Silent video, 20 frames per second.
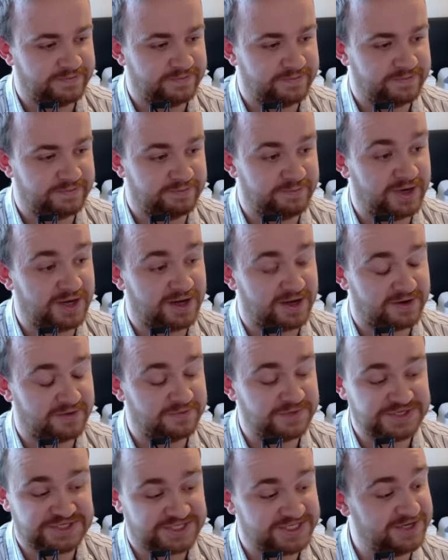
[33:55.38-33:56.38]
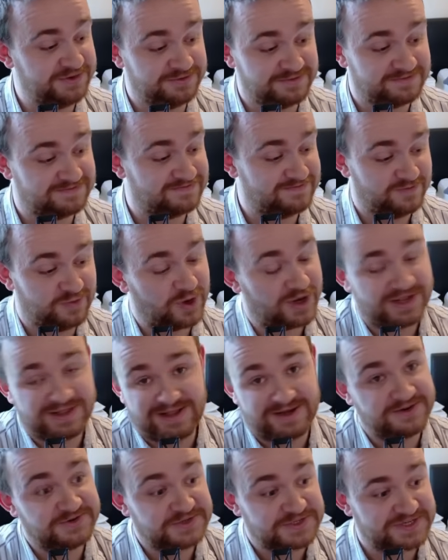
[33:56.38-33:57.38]
But we still were
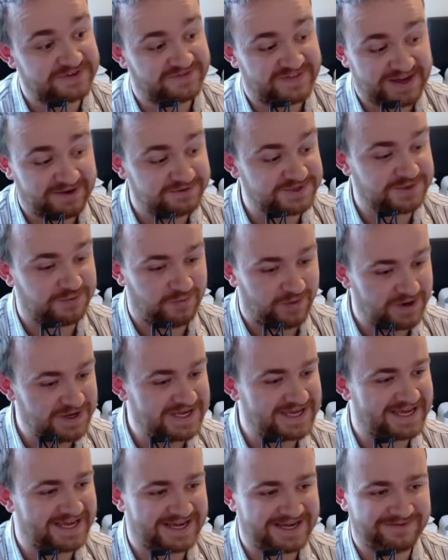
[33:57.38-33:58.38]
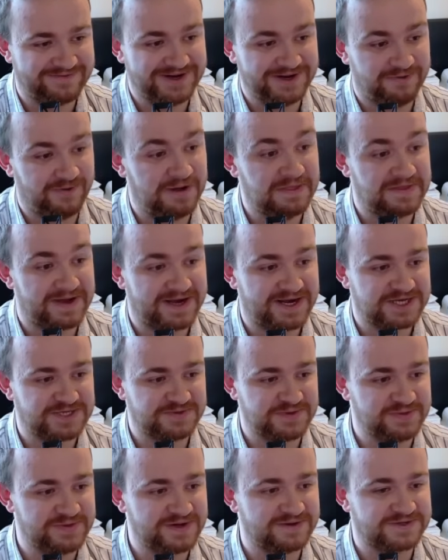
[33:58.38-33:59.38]
close. If that was a 1k, we'd have won that. Because
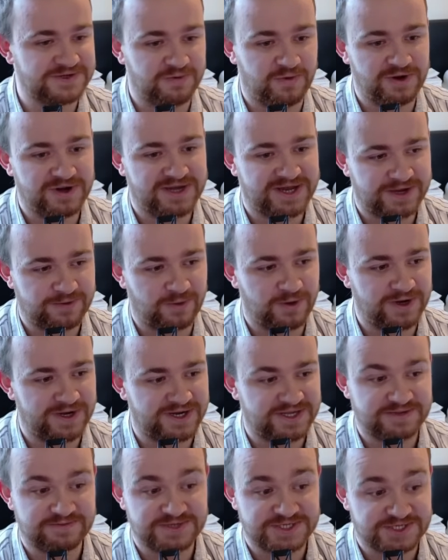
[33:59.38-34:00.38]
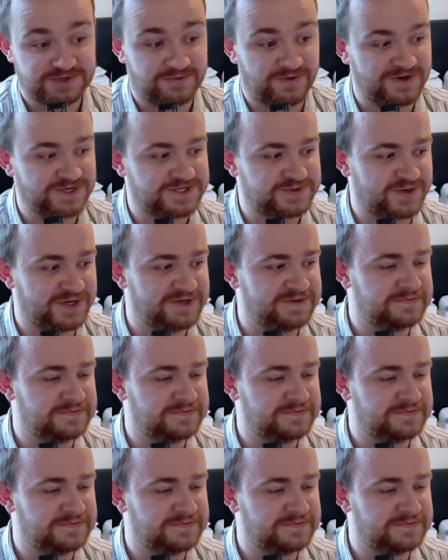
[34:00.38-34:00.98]
we'd have been able to 1k, the Mr. 1 swing.